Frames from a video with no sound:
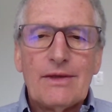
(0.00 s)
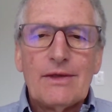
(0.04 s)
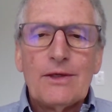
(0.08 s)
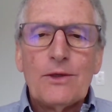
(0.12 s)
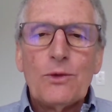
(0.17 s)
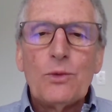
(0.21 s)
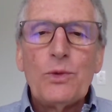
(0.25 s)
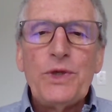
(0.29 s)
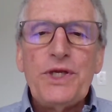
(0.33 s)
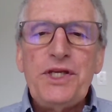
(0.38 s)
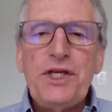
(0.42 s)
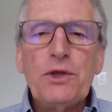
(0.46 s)

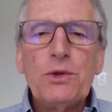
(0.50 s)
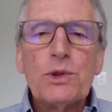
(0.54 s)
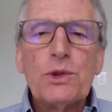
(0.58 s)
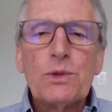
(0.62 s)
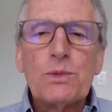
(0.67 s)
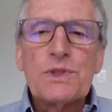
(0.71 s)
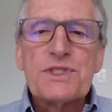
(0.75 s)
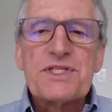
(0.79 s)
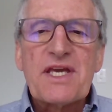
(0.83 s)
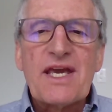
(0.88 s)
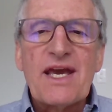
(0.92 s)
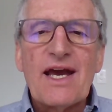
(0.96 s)
We knew it
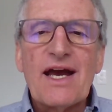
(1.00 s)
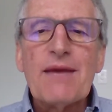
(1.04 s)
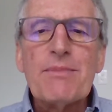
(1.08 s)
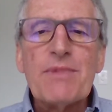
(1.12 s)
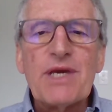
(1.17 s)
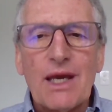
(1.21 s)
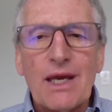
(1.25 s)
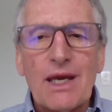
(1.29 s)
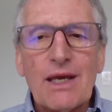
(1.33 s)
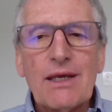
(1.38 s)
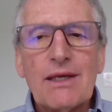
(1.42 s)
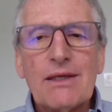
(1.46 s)
was
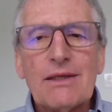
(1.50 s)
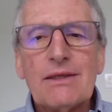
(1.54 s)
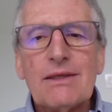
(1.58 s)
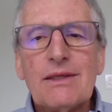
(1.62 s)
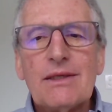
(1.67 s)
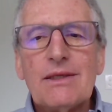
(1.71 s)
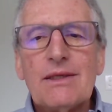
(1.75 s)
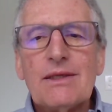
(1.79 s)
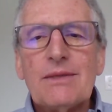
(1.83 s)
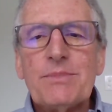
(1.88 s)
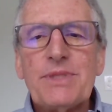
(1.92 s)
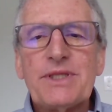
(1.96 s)
coming,
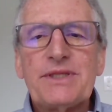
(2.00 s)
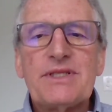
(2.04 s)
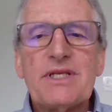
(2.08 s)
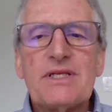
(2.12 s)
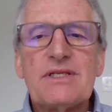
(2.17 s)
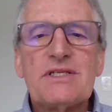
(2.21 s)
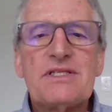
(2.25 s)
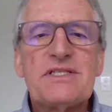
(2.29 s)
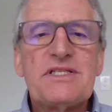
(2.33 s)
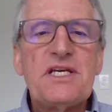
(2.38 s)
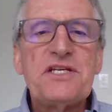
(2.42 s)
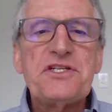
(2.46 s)
but the
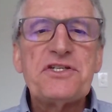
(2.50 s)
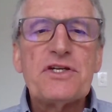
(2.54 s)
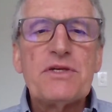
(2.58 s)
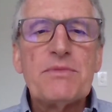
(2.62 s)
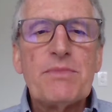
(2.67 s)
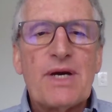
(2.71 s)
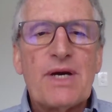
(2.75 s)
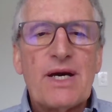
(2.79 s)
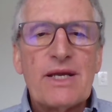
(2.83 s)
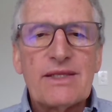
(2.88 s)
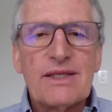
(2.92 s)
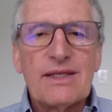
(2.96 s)
decision
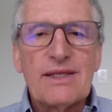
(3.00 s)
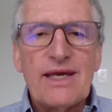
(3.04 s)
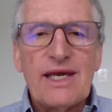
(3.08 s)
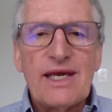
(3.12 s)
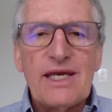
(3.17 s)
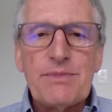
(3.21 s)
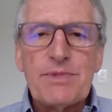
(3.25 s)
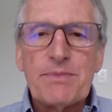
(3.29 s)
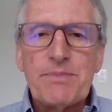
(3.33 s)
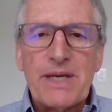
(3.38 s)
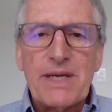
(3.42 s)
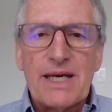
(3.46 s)
by the
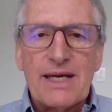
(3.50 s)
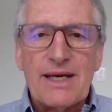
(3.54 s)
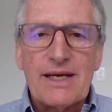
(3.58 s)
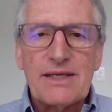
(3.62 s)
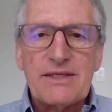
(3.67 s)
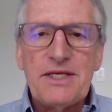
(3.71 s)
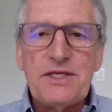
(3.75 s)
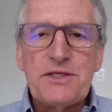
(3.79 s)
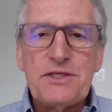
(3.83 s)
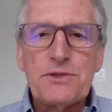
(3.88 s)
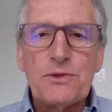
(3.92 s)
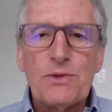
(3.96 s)
Labor
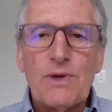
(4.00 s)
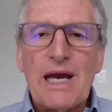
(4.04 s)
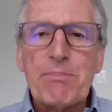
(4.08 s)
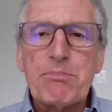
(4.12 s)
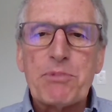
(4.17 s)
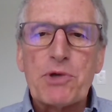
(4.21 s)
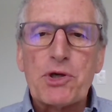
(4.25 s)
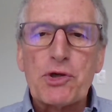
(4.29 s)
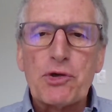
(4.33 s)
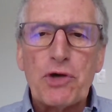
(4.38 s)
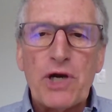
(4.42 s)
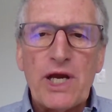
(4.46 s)
Party to
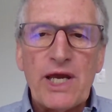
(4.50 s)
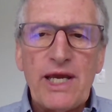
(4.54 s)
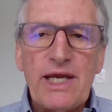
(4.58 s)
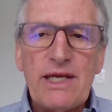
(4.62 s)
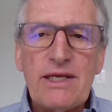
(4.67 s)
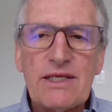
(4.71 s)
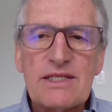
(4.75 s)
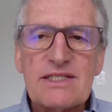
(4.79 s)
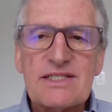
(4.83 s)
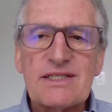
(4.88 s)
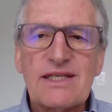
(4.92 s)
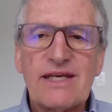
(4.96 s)
upgrade
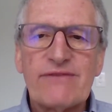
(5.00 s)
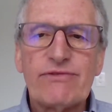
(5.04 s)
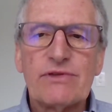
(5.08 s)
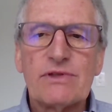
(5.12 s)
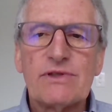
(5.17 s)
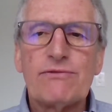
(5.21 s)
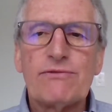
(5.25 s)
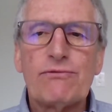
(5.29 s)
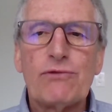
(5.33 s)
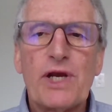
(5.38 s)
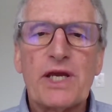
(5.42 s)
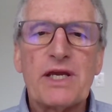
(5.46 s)
its level
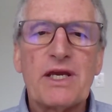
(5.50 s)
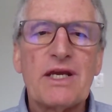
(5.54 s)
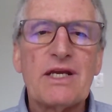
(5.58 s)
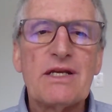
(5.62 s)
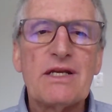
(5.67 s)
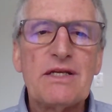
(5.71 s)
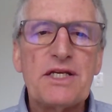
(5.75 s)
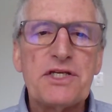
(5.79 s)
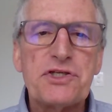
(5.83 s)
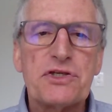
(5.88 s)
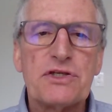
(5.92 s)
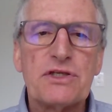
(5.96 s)
of
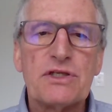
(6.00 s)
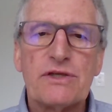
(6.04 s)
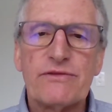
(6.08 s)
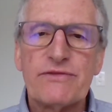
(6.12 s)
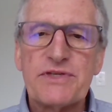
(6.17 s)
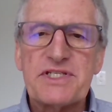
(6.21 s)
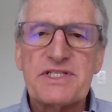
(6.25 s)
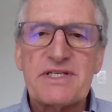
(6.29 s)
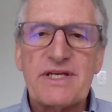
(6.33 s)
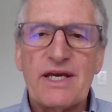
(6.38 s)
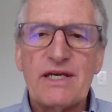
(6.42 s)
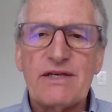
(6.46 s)
recognition of a
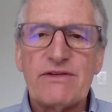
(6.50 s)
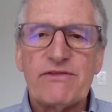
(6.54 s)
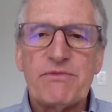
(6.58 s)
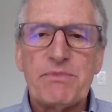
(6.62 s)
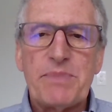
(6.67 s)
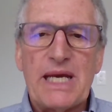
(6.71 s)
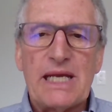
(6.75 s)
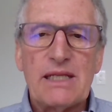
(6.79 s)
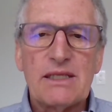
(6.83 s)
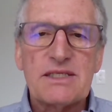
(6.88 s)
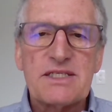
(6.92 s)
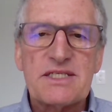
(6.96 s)
state of
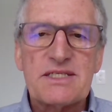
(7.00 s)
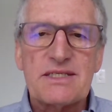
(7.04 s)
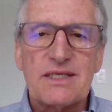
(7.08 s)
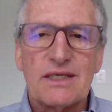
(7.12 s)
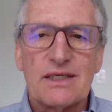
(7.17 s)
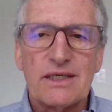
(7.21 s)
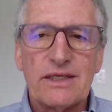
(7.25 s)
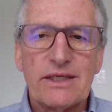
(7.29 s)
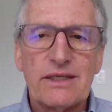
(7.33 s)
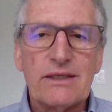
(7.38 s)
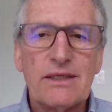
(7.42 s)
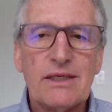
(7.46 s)

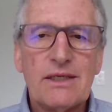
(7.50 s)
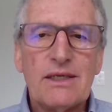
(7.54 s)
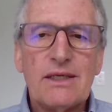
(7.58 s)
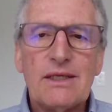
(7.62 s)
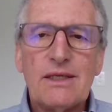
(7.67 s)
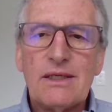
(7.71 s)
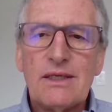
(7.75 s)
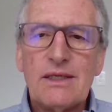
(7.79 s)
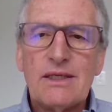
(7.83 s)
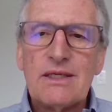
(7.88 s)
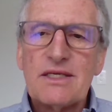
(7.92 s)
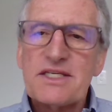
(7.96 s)
Palestine
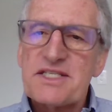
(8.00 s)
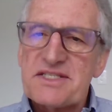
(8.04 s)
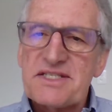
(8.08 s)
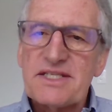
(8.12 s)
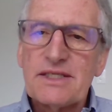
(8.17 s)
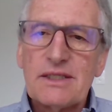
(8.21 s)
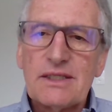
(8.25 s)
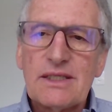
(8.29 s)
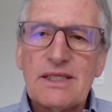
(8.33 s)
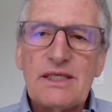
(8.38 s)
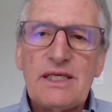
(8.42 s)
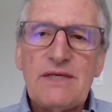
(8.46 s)

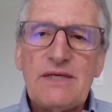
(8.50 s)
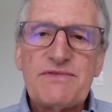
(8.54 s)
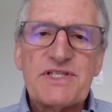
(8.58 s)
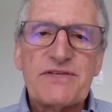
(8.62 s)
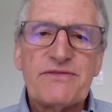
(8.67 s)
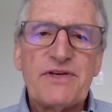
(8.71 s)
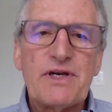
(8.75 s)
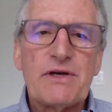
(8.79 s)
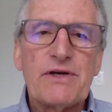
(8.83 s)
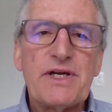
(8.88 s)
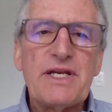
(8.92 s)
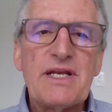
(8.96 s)
still leaves a
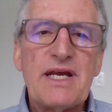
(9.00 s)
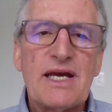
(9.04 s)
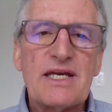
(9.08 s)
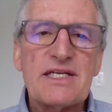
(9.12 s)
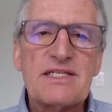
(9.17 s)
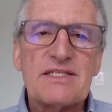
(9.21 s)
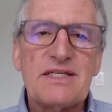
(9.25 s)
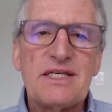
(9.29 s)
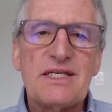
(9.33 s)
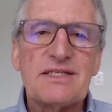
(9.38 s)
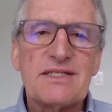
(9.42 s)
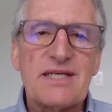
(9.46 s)
very
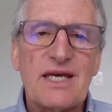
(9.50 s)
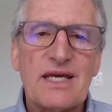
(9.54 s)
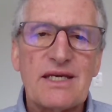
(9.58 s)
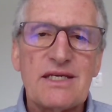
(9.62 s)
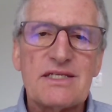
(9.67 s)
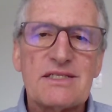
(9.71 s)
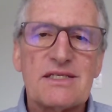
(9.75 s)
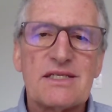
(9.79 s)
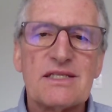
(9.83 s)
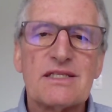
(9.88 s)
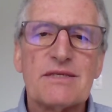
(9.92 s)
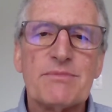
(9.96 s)
nasty
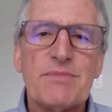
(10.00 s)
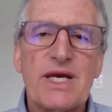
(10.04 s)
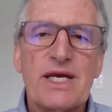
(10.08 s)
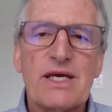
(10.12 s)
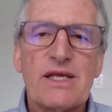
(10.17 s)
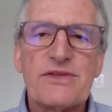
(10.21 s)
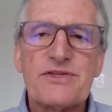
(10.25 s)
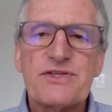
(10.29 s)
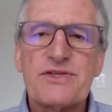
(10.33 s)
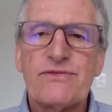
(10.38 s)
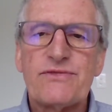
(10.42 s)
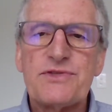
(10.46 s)
taste in the
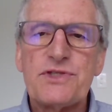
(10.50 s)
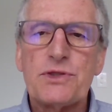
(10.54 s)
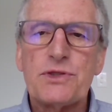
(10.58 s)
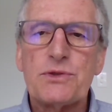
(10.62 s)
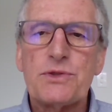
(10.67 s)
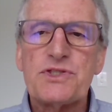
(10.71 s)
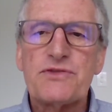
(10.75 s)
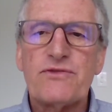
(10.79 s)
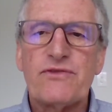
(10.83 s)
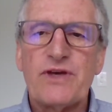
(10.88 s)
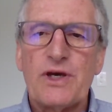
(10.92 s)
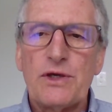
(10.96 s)
mouths of
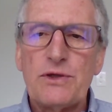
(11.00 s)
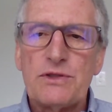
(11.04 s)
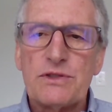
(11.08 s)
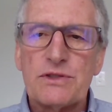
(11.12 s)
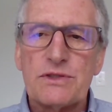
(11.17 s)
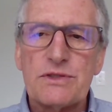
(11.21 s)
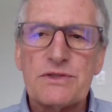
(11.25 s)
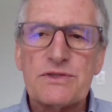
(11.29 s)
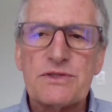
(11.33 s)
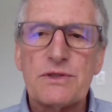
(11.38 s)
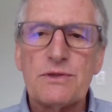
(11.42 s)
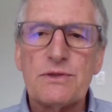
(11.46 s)
Jewish
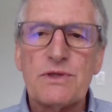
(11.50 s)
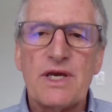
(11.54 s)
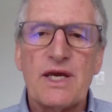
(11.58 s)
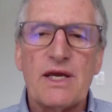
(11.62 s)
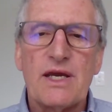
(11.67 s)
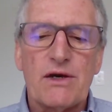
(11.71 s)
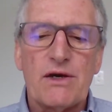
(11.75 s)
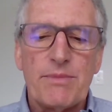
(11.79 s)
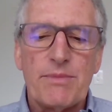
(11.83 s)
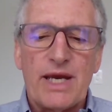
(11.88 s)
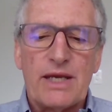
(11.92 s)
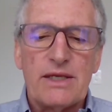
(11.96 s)
voters who
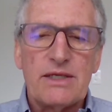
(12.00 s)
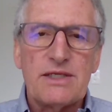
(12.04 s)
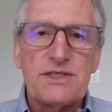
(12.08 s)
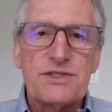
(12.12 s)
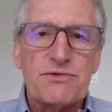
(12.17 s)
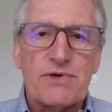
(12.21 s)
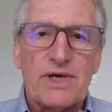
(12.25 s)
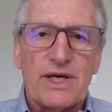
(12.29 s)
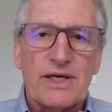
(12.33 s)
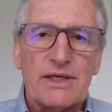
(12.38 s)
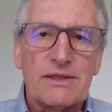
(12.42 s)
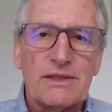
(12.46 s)
care about
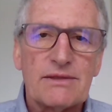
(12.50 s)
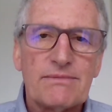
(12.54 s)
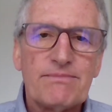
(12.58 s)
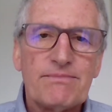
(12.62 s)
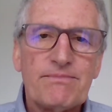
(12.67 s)
Israel.